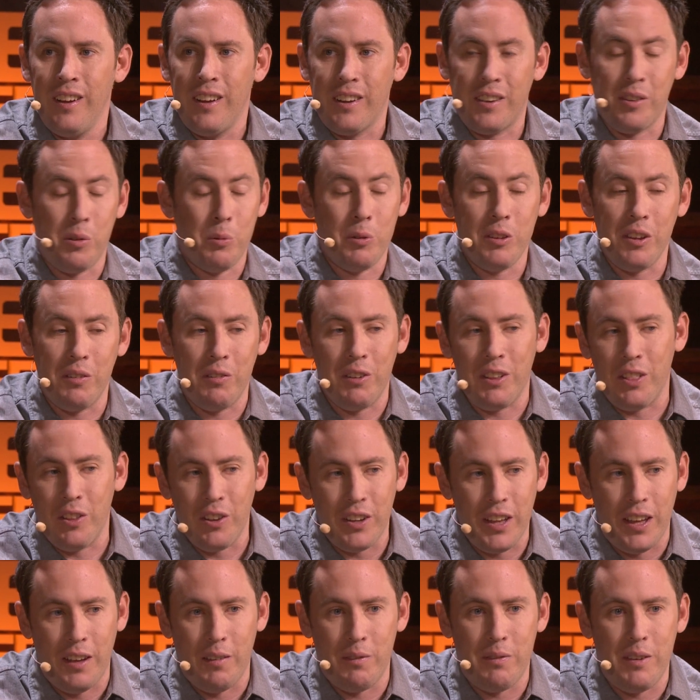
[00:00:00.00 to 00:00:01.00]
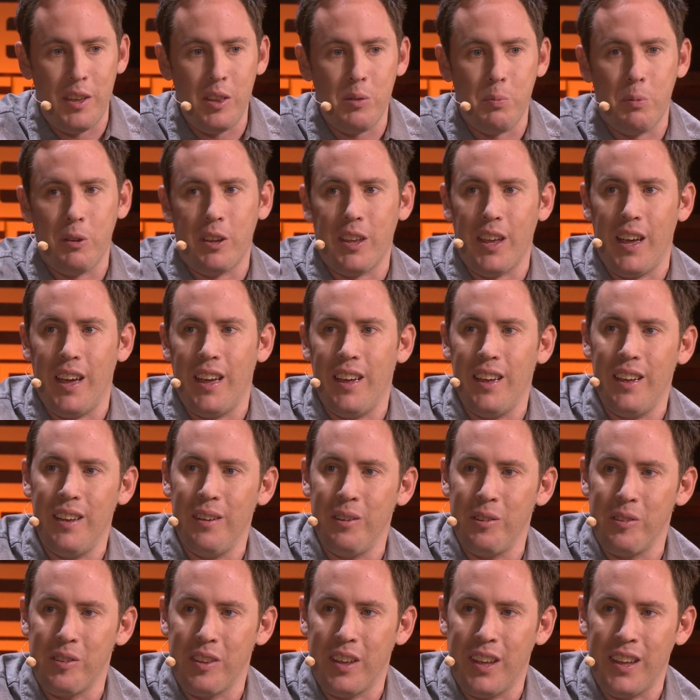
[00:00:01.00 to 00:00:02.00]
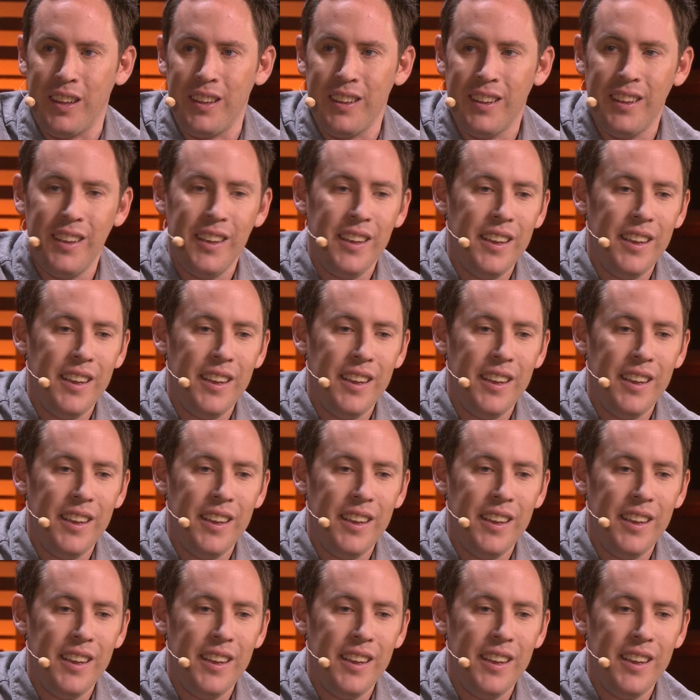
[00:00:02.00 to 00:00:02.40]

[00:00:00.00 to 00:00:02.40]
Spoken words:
Because I wasn't even looking at Facebook yet. It was like,